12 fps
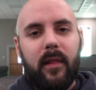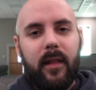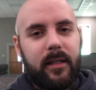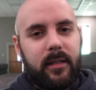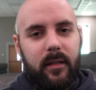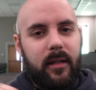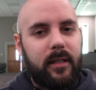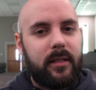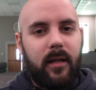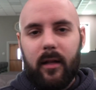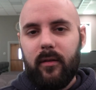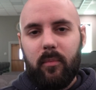That's
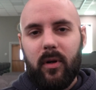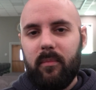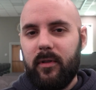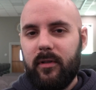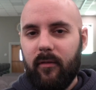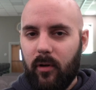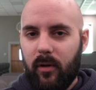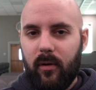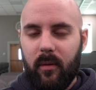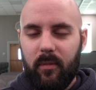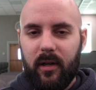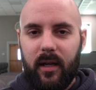not the purpose of our
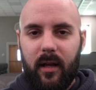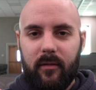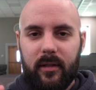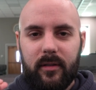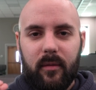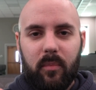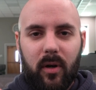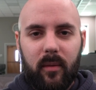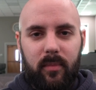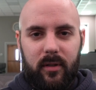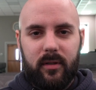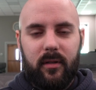corporate gatherings. The
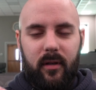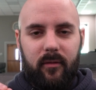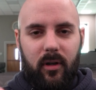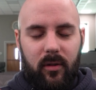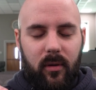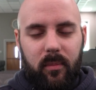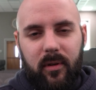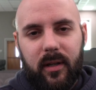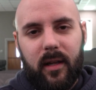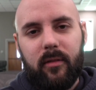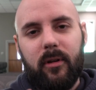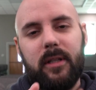purpose of our corporate
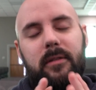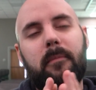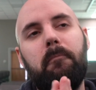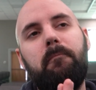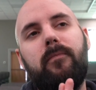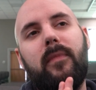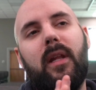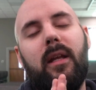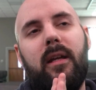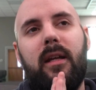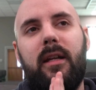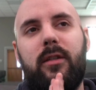gatherings
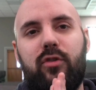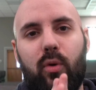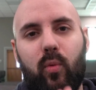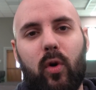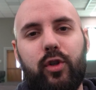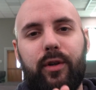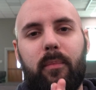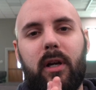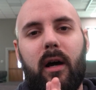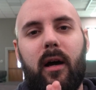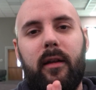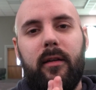is to worship
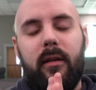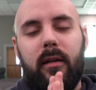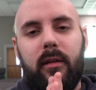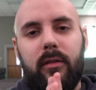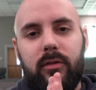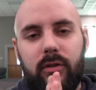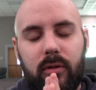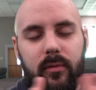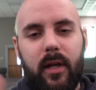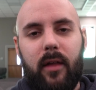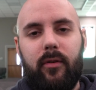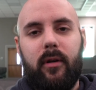God
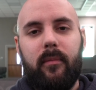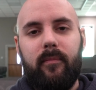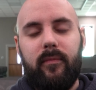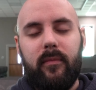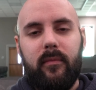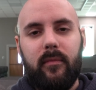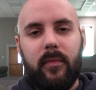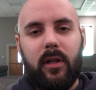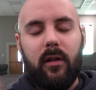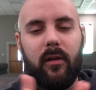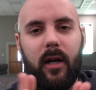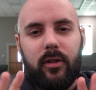together.
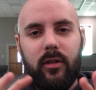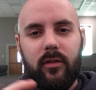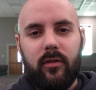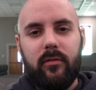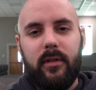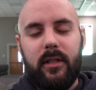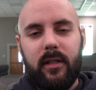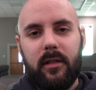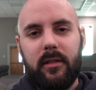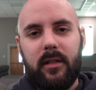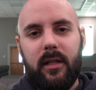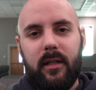Colossians
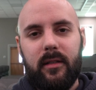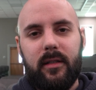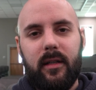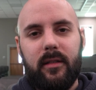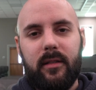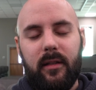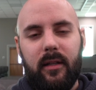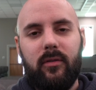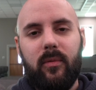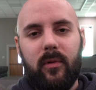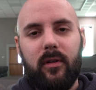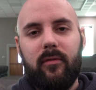3:16 says, let
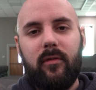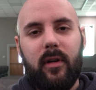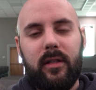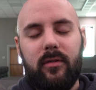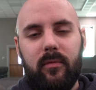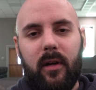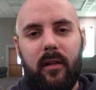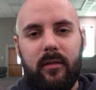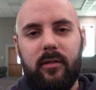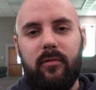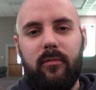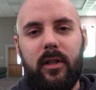the word of Christ dwell
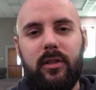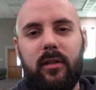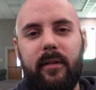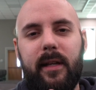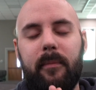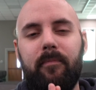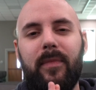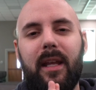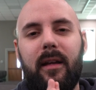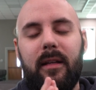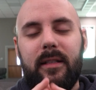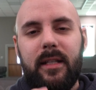in you richly,
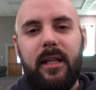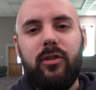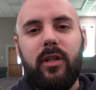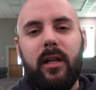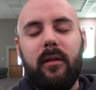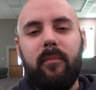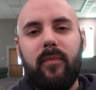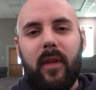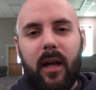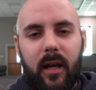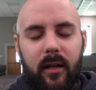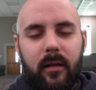teaching
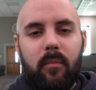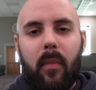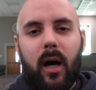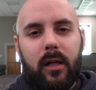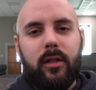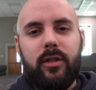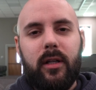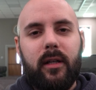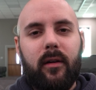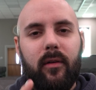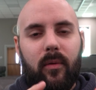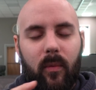and
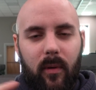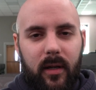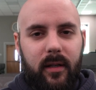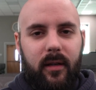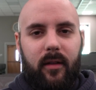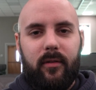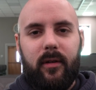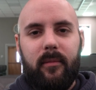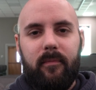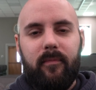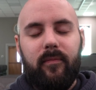admonishing one another